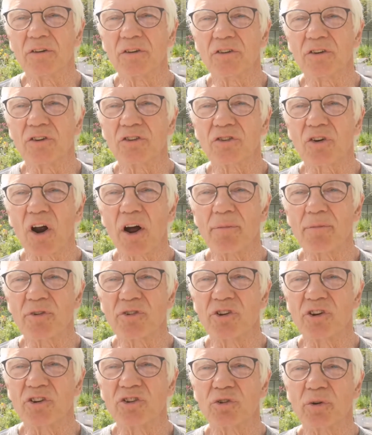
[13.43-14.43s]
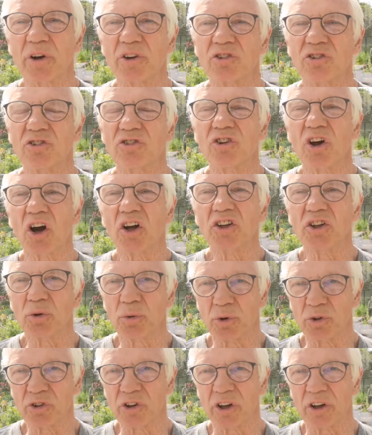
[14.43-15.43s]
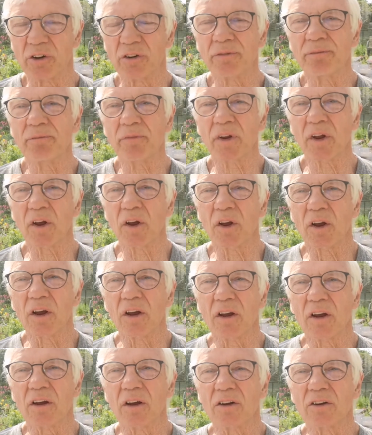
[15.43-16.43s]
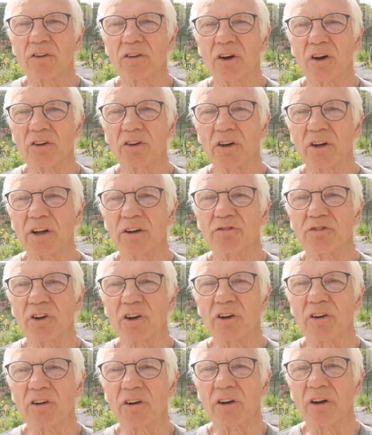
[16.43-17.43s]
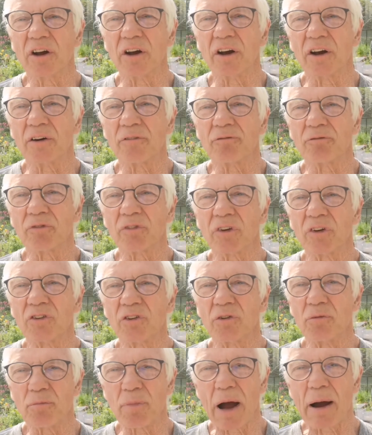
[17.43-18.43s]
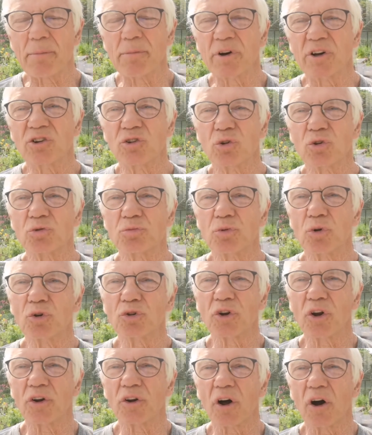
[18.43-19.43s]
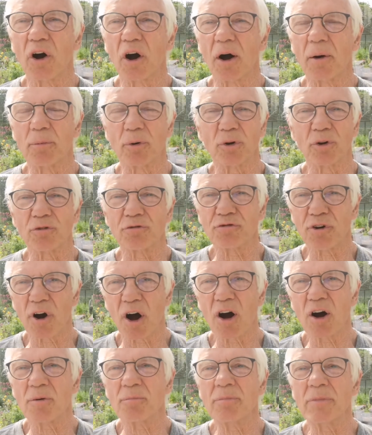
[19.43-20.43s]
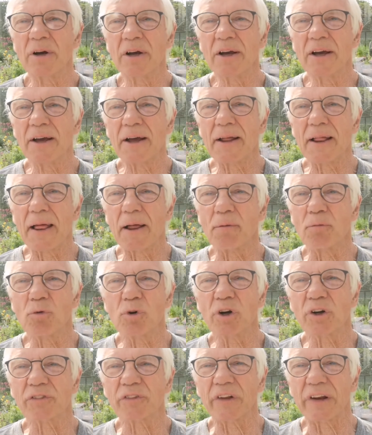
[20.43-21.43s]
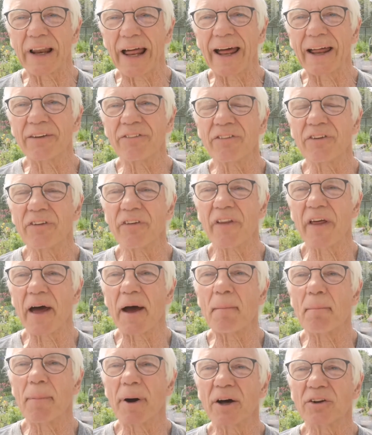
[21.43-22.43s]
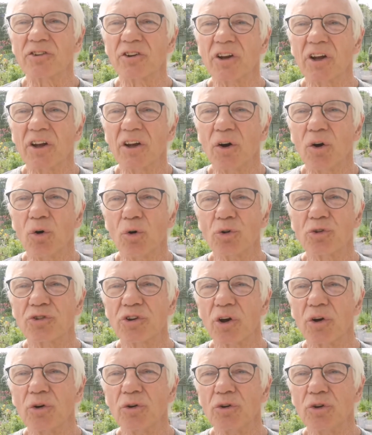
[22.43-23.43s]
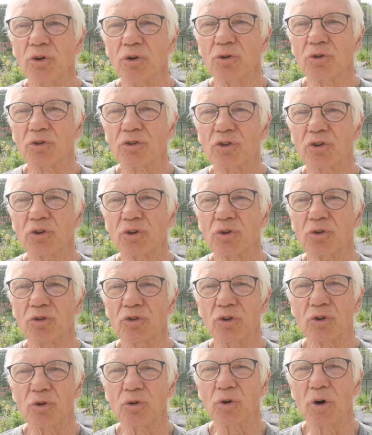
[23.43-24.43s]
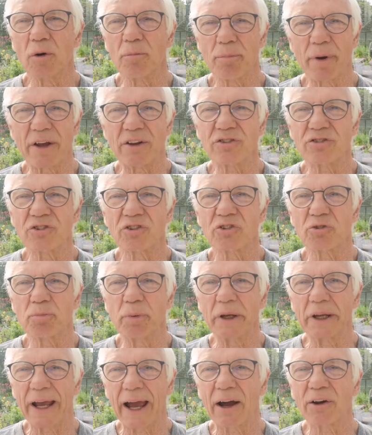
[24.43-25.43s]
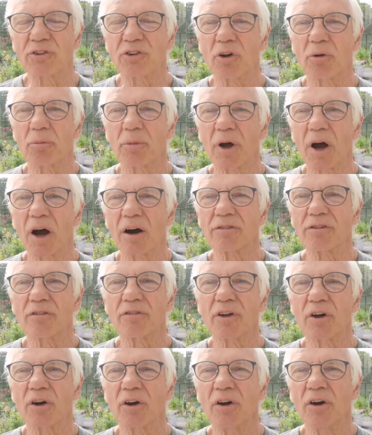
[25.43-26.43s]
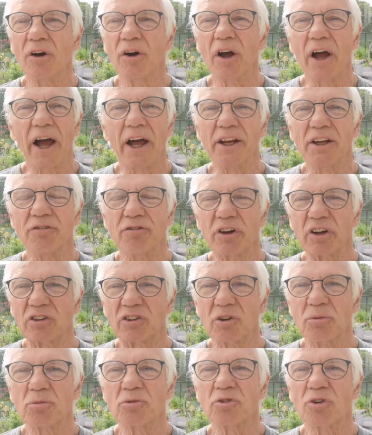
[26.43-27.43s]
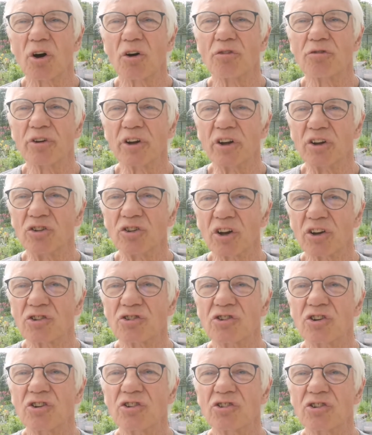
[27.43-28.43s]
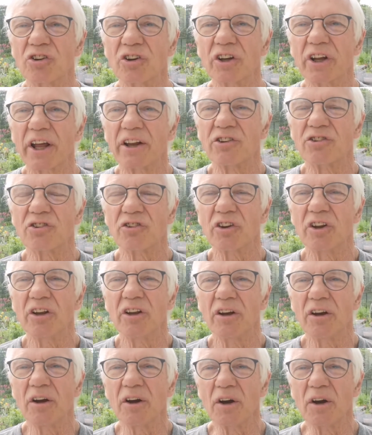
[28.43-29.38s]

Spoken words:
described the situation Tanya was in. Tanya lived in Zimbabwe. She was brought up on a farm and worked the land there, but also used to do her best to speak out on behalf of any victims of injustice and against the